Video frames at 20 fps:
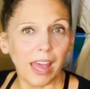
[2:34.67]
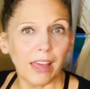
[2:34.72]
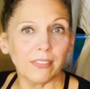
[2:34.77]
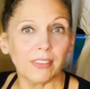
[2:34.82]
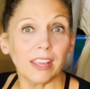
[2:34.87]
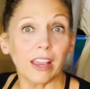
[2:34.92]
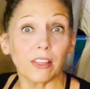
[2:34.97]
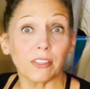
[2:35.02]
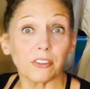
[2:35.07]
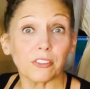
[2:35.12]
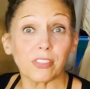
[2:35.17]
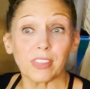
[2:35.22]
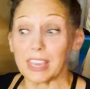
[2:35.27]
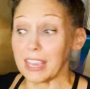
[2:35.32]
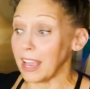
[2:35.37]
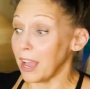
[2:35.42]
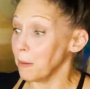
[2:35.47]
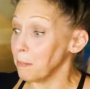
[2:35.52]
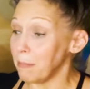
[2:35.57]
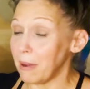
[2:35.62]
And the other
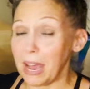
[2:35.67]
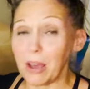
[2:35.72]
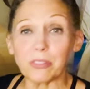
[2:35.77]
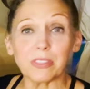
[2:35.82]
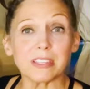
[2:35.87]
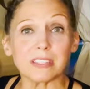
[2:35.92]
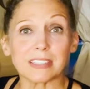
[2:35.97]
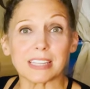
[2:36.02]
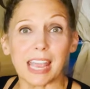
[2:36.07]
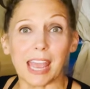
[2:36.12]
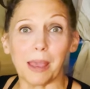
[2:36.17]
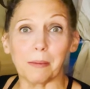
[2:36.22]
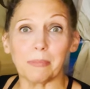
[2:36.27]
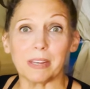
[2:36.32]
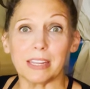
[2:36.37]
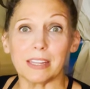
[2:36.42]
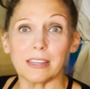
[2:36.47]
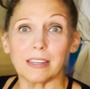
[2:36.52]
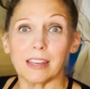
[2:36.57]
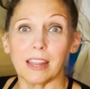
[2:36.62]
thing about this
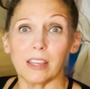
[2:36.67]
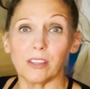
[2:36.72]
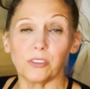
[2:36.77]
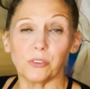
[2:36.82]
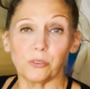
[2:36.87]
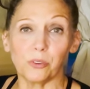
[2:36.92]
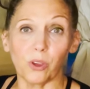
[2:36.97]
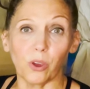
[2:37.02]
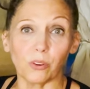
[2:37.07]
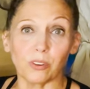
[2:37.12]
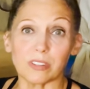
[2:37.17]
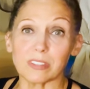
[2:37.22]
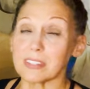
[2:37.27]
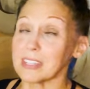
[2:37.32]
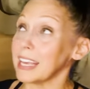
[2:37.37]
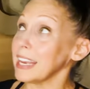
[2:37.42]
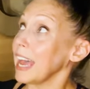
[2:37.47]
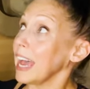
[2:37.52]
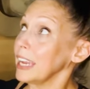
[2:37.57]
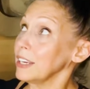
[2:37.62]
cabinet, you notice
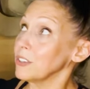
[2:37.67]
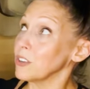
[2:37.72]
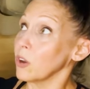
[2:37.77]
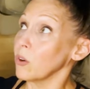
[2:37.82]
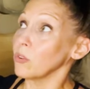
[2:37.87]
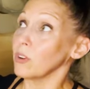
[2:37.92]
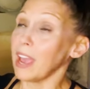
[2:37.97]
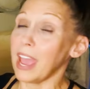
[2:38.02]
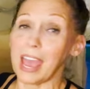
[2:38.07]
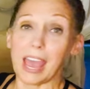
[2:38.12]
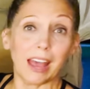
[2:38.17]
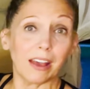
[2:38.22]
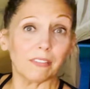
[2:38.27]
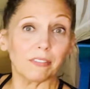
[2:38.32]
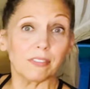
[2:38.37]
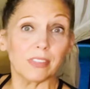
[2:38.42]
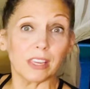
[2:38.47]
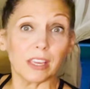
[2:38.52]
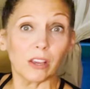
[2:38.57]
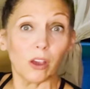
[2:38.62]
that I don't
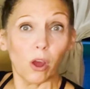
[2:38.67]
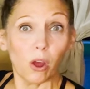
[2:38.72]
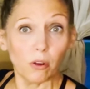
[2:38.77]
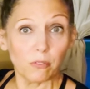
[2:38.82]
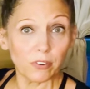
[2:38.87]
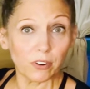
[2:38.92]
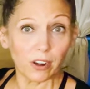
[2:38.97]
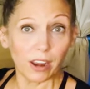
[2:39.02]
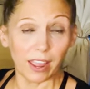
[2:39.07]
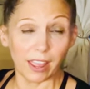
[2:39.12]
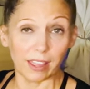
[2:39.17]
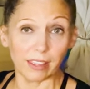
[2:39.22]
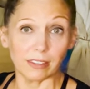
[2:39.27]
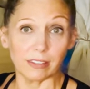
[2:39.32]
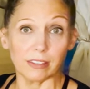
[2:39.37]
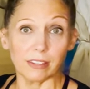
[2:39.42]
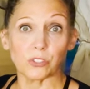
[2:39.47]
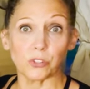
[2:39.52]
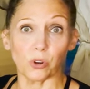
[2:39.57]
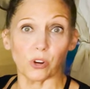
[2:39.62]
have the
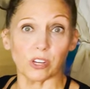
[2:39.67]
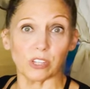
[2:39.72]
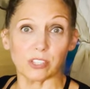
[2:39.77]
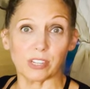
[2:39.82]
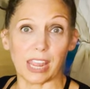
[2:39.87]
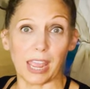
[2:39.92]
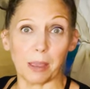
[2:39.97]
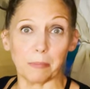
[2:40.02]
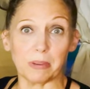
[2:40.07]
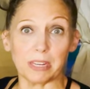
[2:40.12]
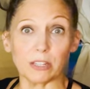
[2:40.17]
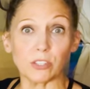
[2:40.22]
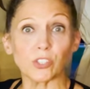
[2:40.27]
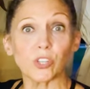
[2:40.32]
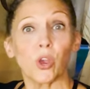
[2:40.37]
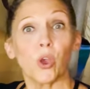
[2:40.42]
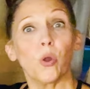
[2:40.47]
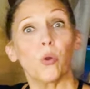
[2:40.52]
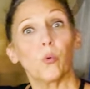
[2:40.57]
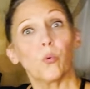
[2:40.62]
overhead storage cabinets,
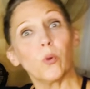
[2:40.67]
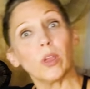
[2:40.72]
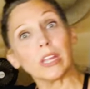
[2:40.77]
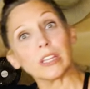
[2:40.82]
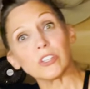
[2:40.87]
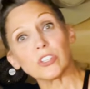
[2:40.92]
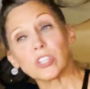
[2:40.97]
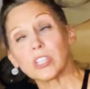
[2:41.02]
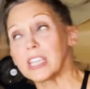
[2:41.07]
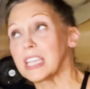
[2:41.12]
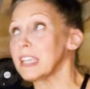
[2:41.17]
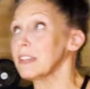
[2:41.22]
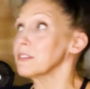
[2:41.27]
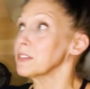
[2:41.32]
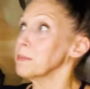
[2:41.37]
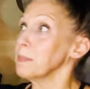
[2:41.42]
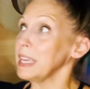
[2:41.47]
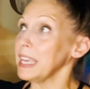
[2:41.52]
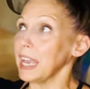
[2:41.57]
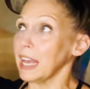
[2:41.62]
which
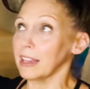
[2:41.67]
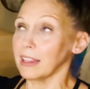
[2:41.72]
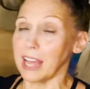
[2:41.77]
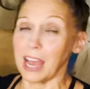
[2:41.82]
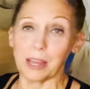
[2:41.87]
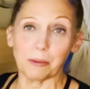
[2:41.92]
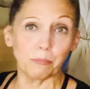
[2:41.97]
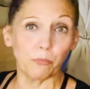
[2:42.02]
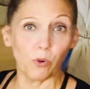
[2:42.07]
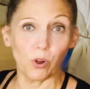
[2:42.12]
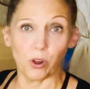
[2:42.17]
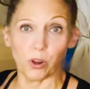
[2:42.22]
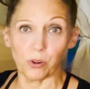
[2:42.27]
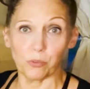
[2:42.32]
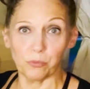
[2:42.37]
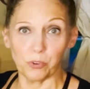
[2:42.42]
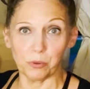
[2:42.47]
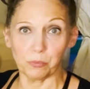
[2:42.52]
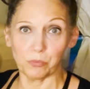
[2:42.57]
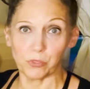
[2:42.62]
gives me a lot more
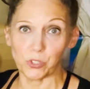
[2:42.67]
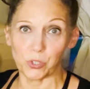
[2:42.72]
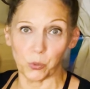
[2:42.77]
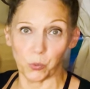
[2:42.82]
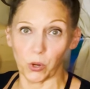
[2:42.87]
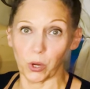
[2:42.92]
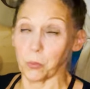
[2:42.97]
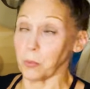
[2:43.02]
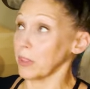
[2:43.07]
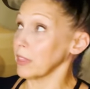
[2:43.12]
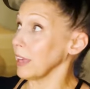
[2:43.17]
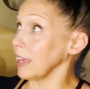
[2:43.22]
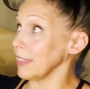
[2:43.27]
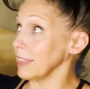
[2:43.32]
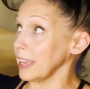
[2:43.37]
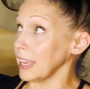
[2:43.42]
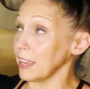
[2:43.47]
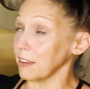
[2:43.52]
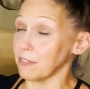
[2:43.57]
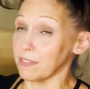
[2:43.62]
room to work with. I
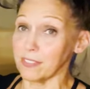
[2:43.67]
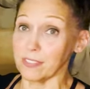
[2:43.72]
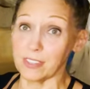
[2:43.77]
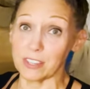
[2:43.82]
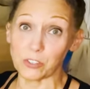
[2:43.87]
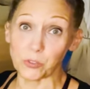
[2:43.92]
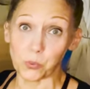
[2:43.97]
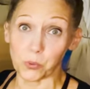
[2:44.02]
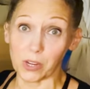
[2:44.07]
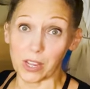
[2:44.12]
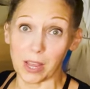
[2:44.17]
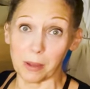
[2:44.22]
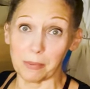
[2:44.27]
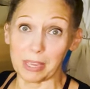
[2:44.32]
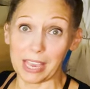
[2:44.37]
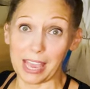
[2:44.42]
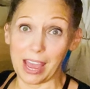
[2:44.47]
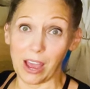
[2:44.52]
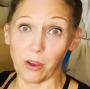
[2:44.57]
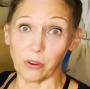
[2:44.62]
think if this were
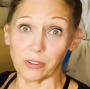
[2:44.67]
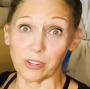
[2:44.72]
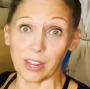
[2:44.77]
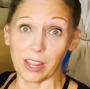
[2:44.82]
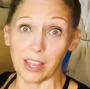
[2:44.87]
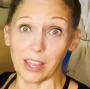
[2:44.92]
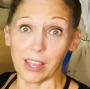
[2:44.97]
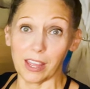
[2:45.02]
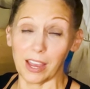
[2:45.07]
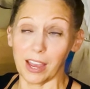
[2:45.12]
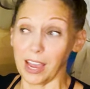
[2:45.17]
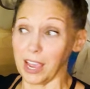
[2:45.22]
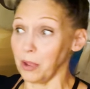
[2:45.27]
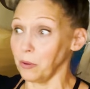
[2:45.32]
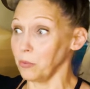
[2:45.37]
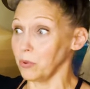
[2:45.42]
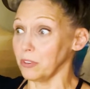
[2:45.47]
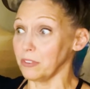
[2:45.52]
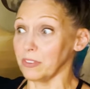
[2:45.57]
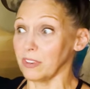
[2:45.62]
coming out, I
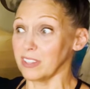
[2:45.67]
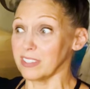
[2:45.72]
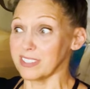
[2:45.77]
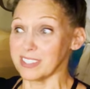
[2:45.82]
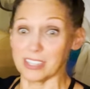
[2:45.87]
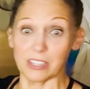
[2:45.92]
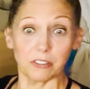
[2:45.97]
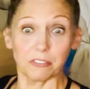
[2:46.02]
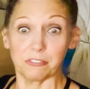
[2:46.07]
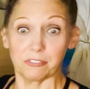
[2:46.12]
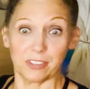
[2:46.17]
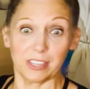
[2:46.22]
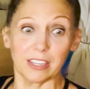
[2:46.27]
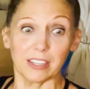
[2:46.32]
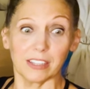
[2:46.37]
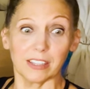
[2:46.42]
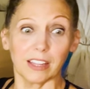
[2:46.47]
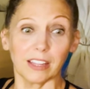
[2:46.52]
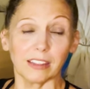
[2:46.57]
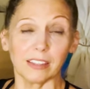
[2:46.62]
would still
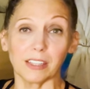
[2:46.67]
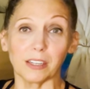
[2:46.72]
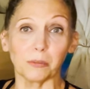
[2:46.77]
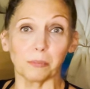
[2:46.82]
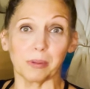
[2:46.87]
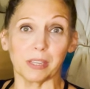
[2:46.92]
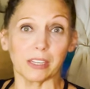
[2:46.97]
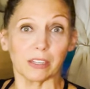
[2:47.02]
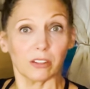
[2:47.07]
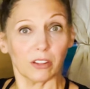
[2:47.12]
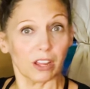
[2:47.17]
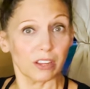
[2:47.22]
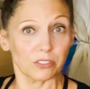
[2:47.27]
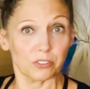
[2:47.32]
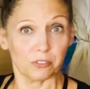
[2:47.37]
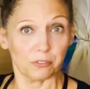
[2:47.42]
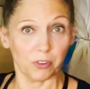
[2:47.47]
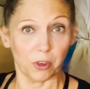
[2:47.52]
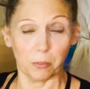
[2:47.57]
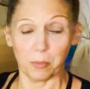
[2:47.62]
feel a little bit
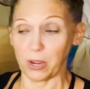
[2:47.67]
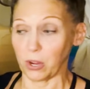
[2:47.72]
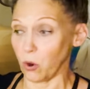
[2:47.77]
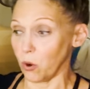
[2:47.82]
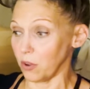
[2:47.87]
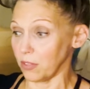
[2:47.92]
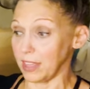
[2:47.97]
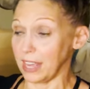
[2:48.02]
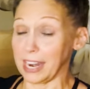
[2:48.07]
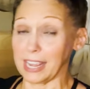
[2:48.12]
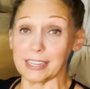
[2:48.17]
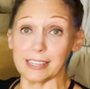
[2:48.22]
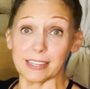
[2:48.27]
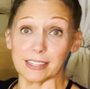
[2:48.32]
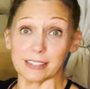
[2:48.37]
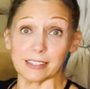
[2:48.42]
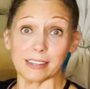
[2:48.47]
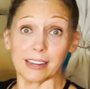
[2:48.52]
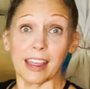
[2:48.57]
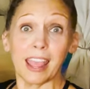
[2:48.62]
claustrophobic, or that I
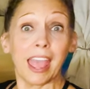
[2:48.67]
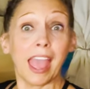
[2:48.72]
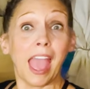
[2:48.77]
didn't